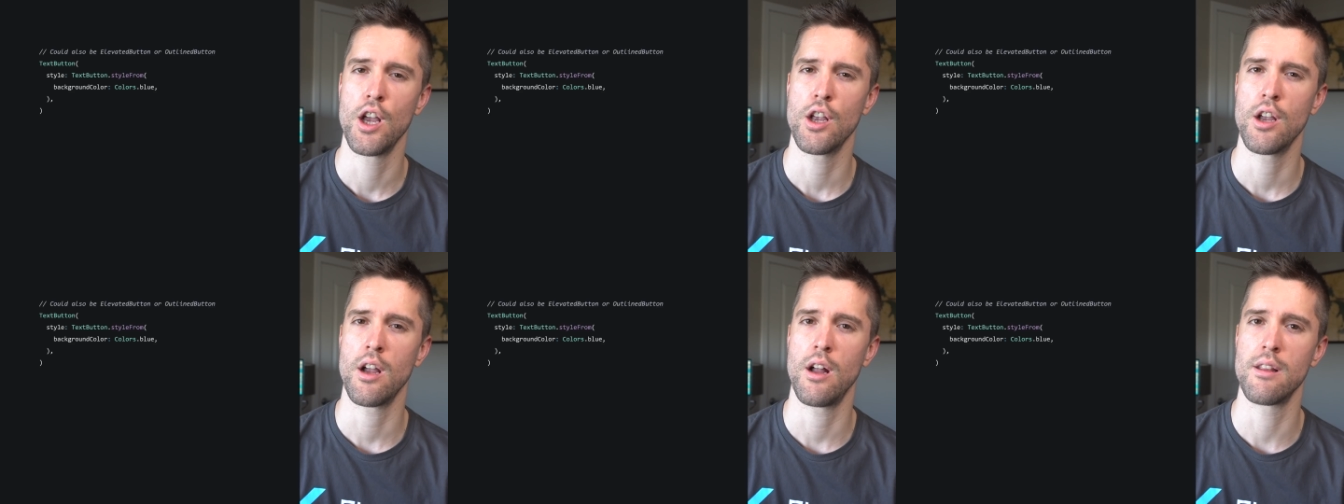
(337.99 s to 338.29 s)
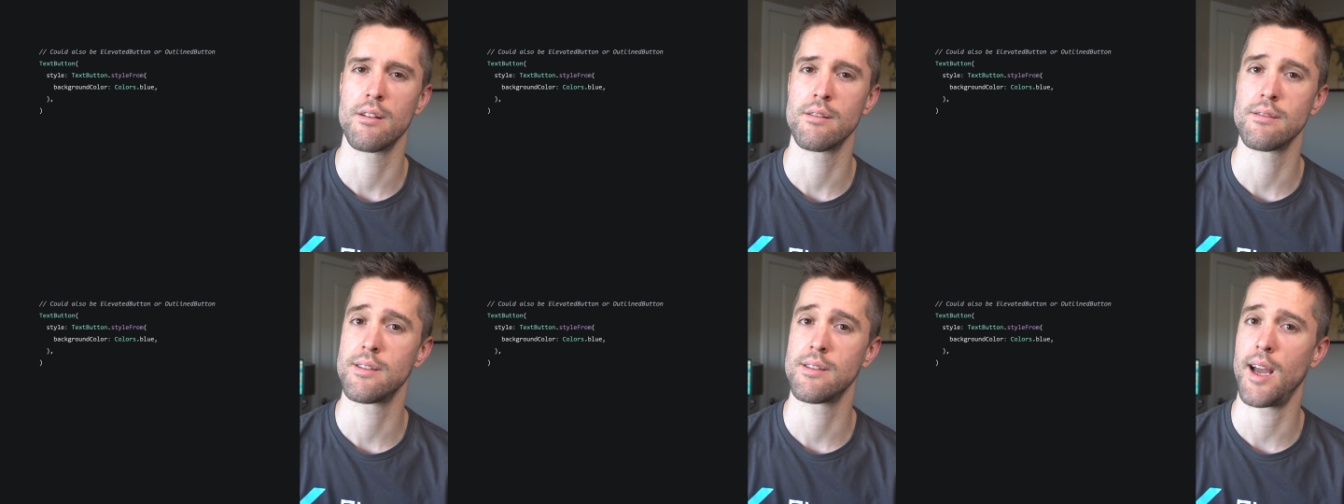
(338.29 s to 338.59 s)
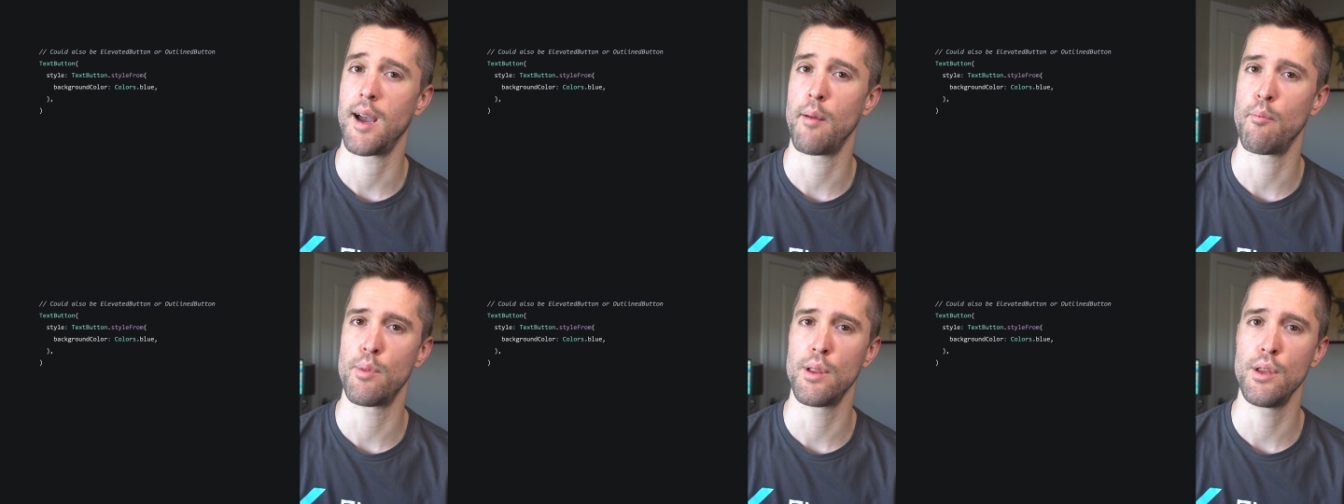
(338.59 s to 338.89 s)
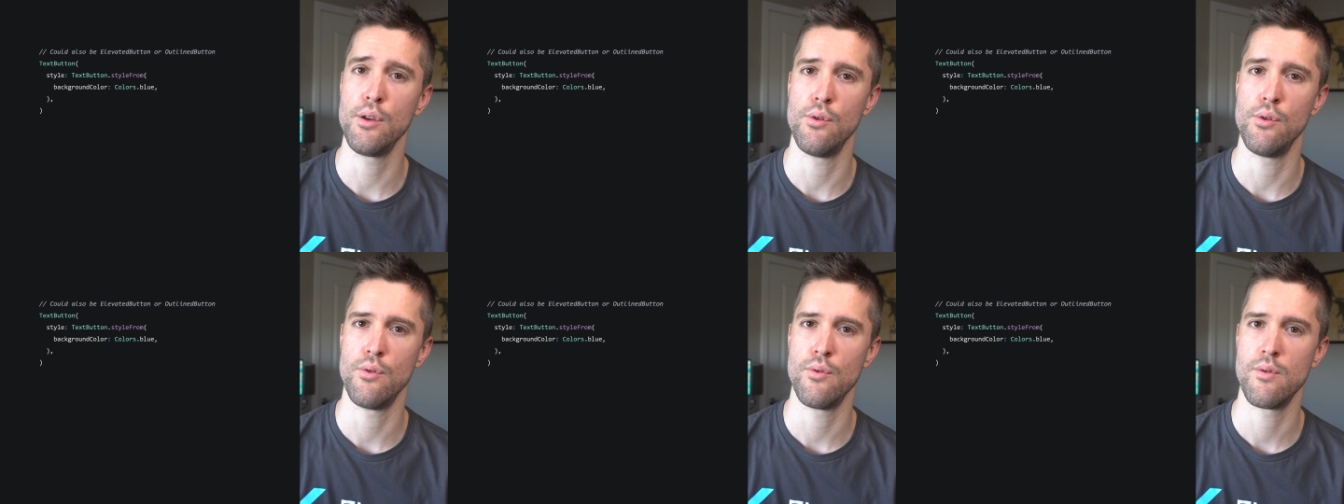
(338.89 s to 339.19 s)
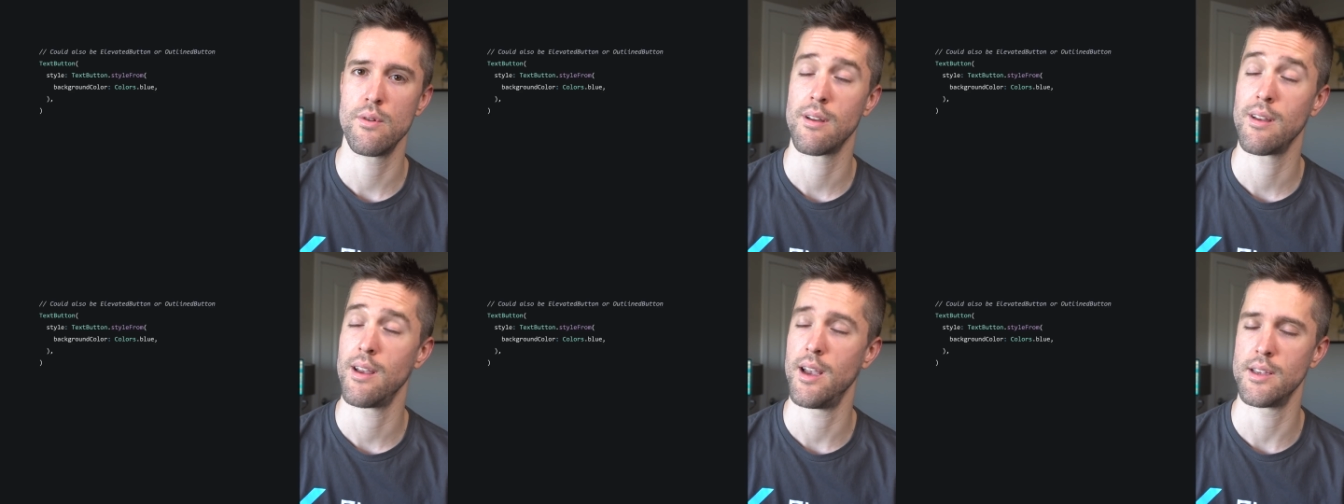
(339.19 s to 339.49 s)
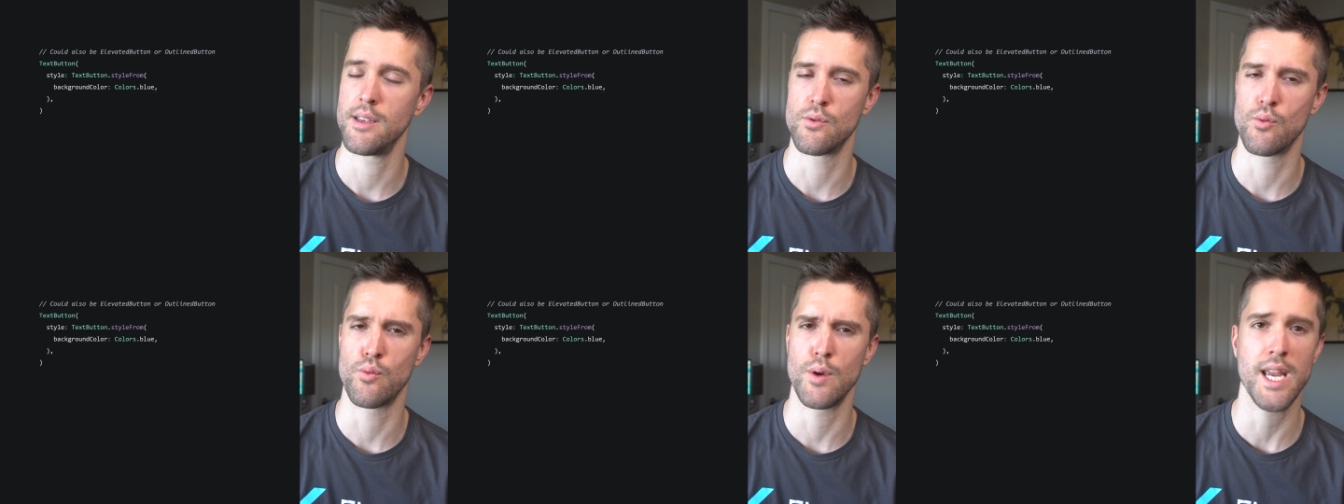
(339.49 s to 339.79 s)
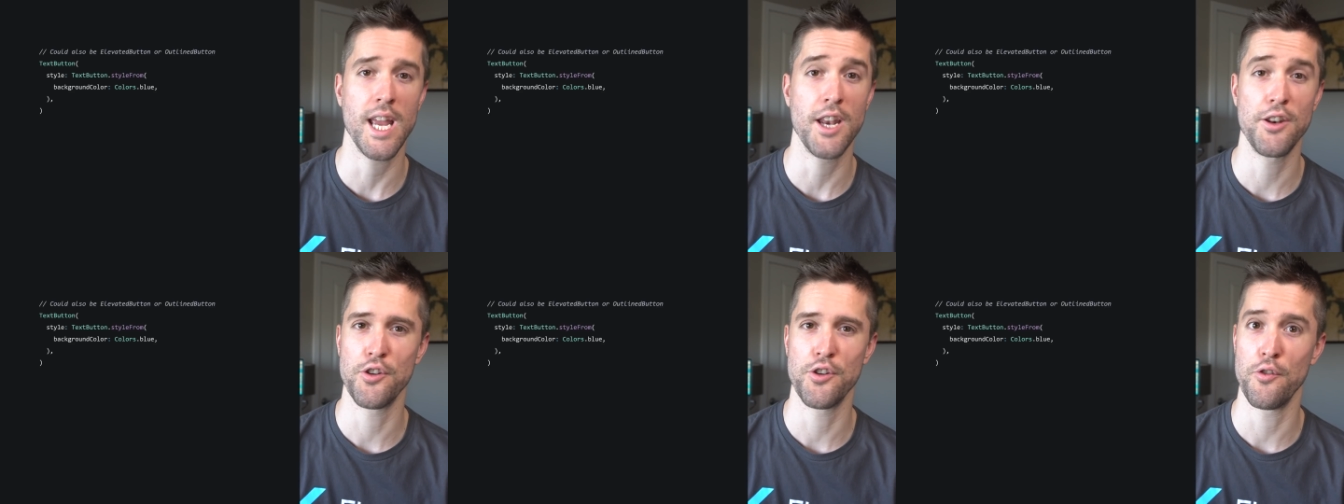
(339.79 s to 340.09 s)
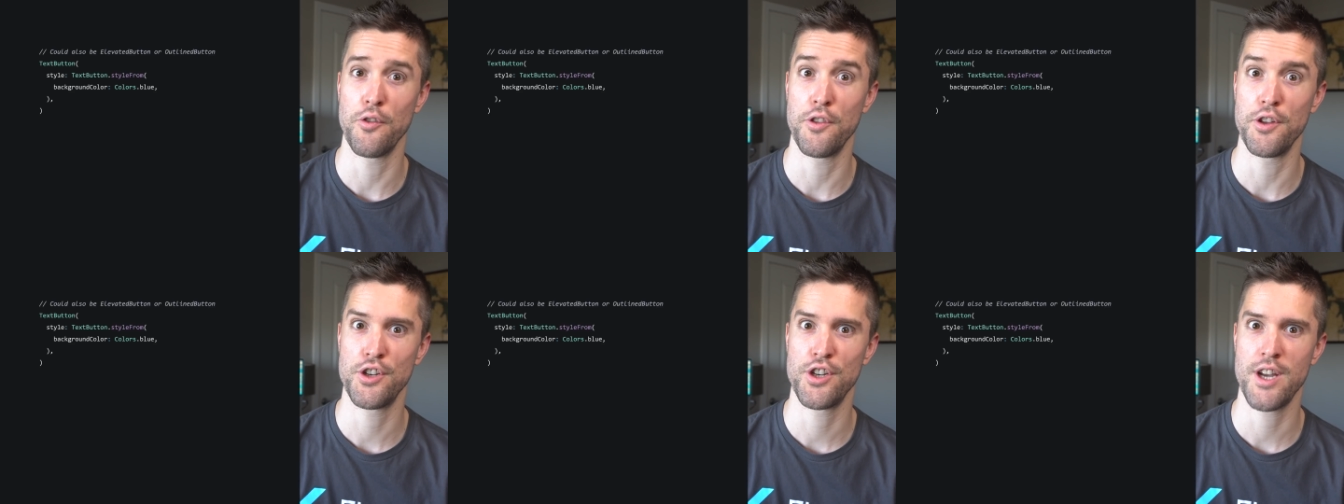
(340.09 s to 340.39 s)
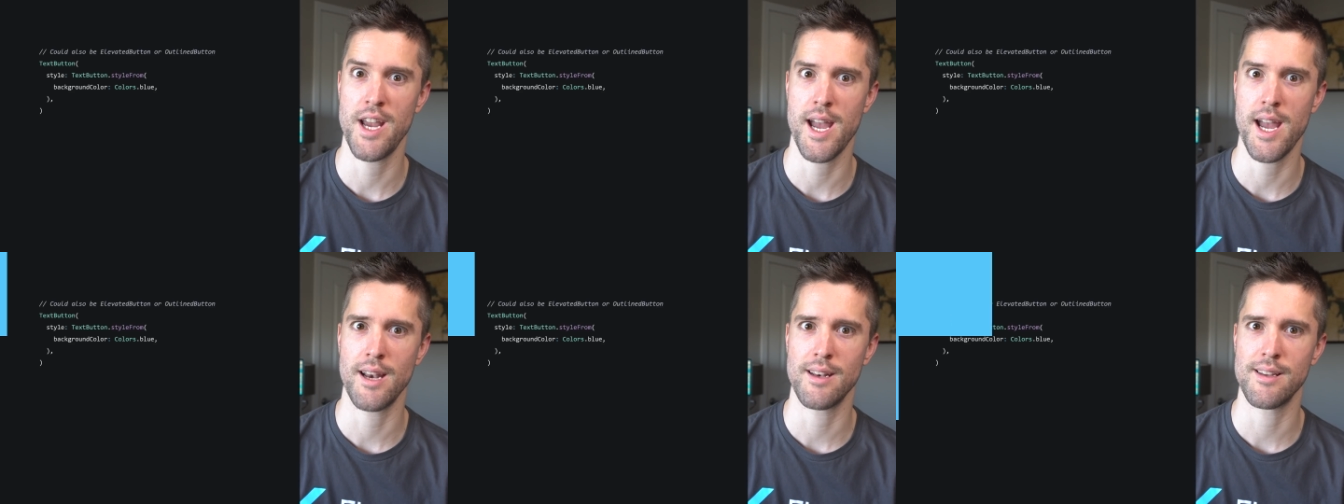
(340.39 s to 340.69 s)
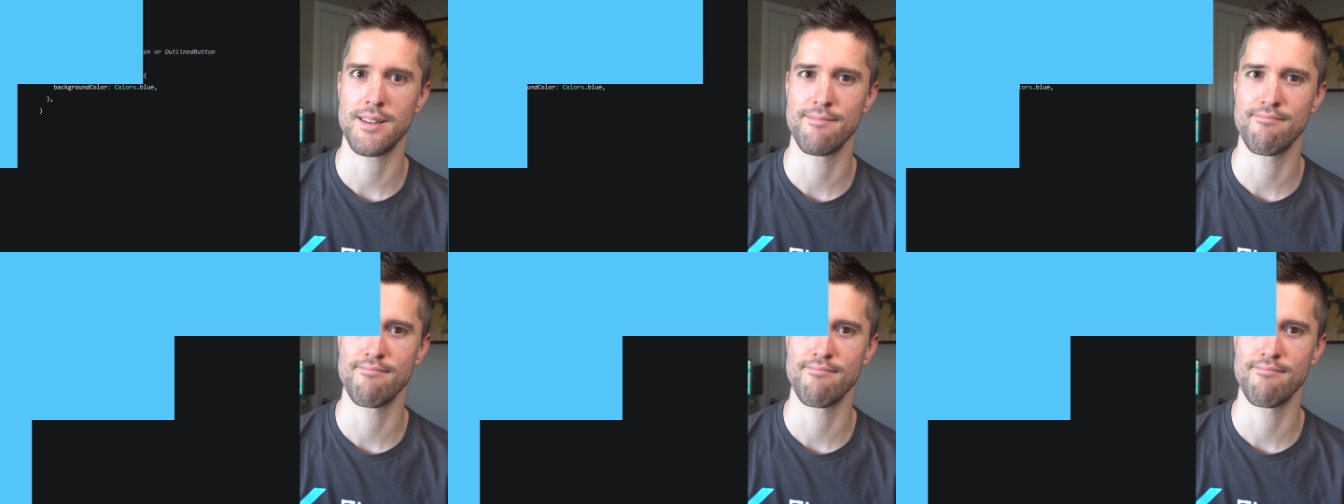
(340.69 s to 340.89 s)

Colors.blue has re-entered the chat.